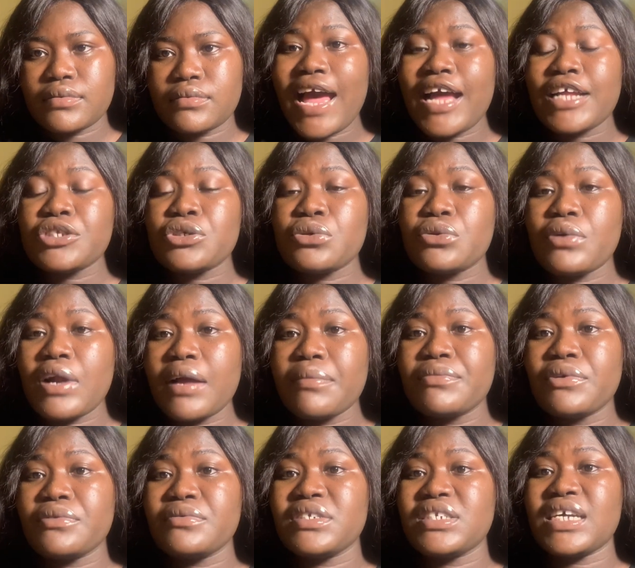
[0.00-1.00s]
and you grab
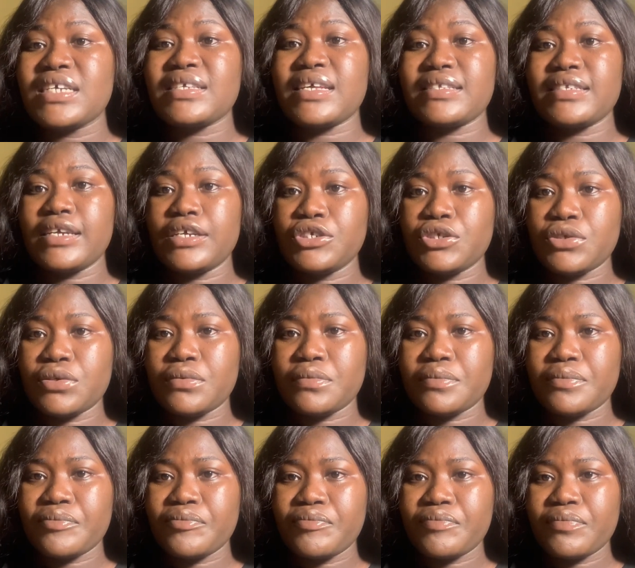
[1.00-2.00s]
your reader's attention,
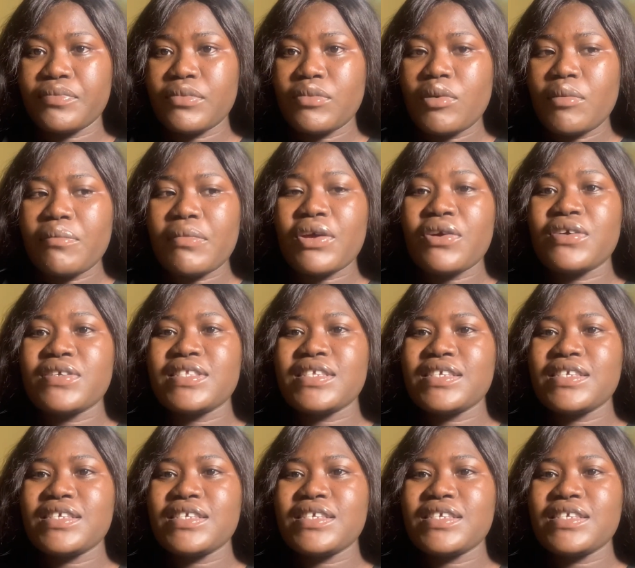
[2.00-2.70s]
because